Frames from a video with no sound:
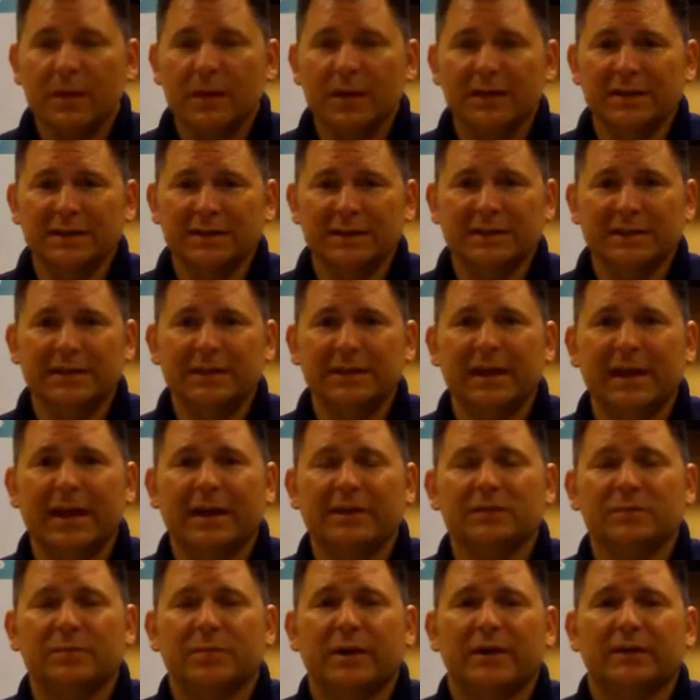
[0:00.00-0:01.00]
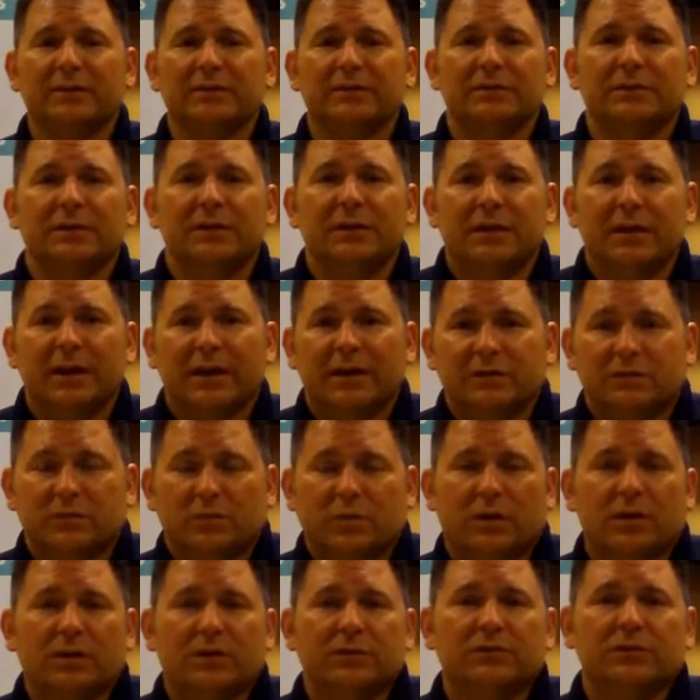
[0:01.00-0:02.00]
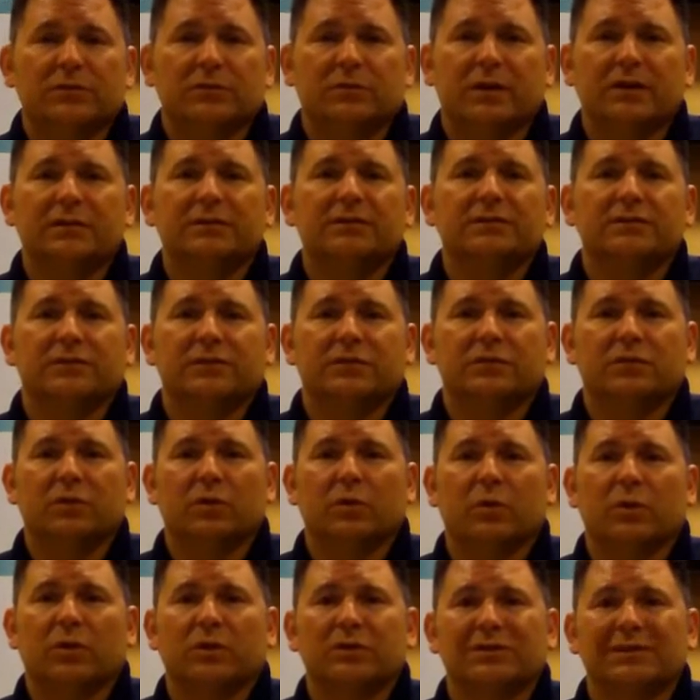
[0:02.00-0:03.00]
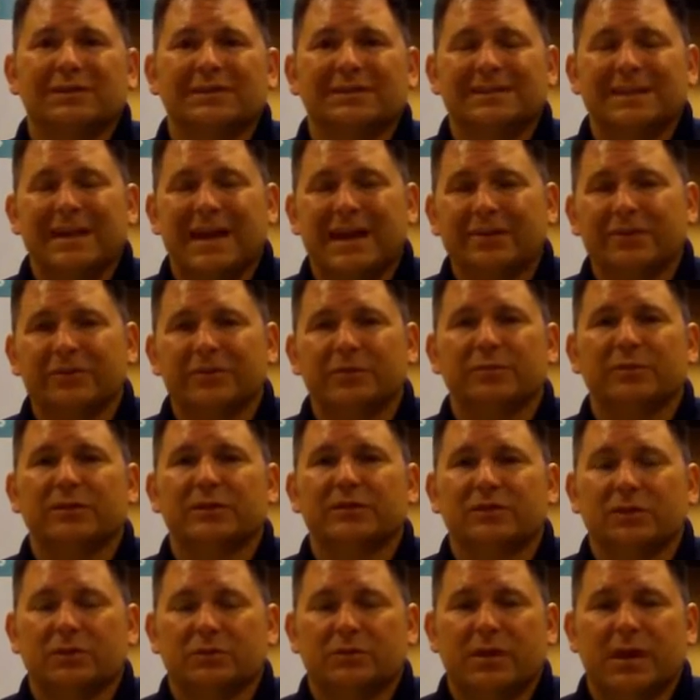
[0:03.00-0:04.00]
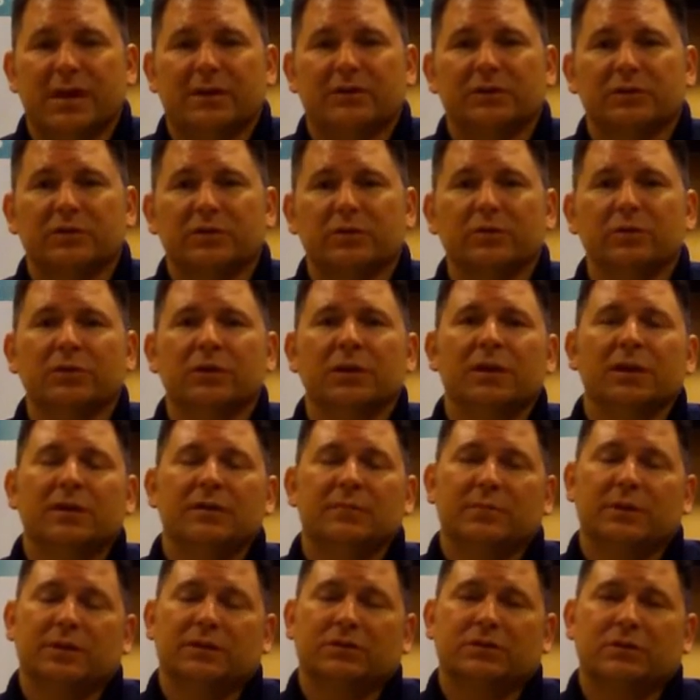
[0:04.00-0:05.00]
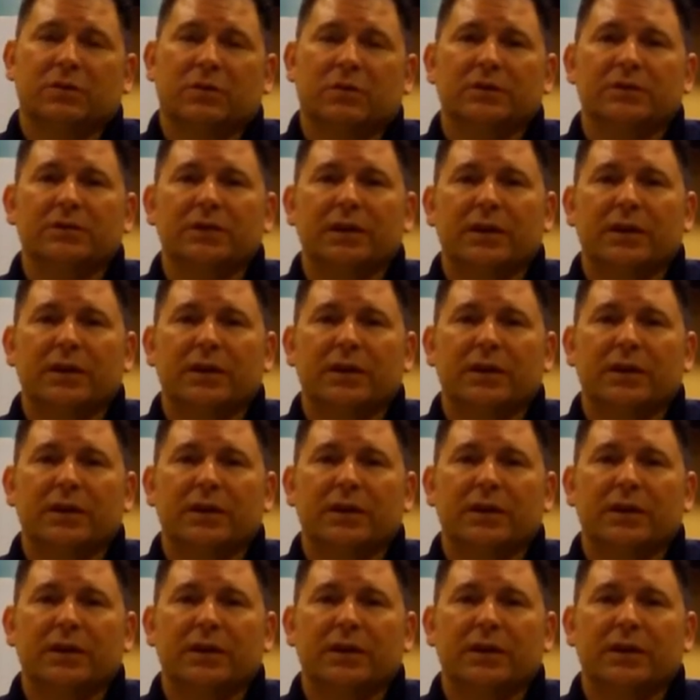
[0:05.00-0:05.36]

And the key aspect, as well as the rest of this course, is not going to be so technical, but it's going to